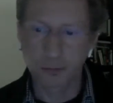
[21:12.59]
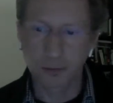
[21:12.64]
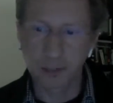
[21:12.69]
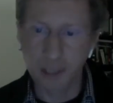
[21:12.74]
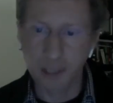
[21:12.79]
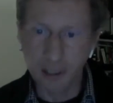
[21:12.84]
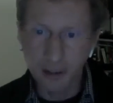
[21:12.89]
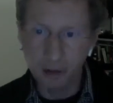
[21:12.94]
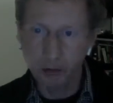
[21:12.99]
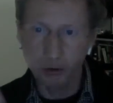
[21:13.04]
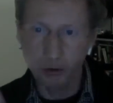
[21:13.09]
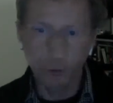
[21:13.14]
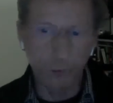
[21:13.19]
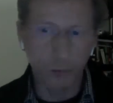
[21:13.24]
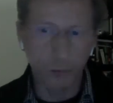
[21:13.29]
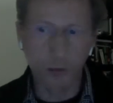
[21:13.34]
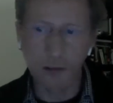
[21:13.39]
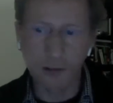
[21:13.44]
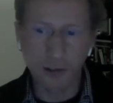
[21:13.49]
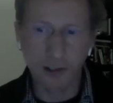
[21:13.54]
ticker
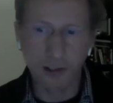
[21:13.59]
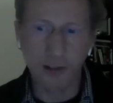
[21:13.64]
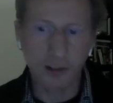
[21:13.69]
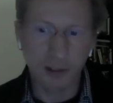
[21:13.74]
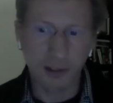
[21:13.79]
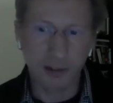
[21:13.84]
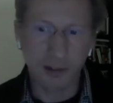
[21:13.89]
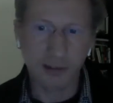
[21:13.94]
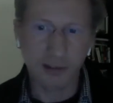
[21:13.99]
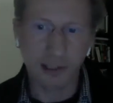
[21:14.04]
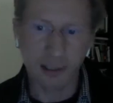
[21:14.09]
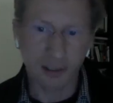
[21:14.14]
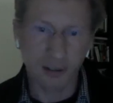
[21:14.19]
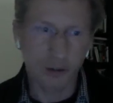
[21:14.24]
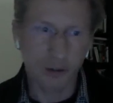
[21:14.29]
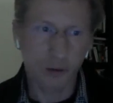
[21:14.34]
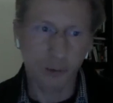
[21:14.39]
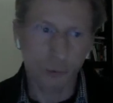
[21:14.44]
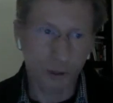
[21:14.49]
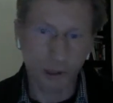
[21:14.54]
symbols and assign it
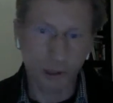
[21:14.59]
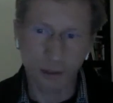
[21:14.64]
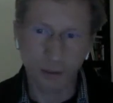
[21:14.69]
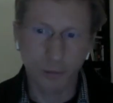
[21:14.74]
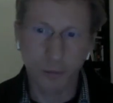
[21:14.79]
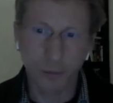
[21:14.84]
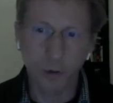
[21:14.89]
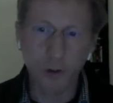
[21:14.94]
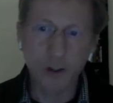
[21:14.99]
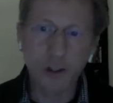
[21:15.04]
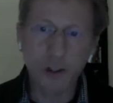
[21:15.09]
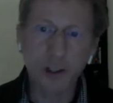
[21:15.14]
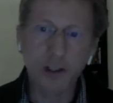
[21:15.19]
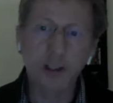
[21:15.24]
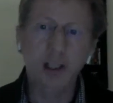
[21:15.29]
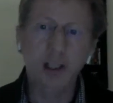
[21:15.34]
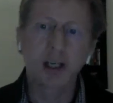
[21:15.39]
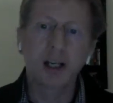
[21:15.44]
to whatever bullshit.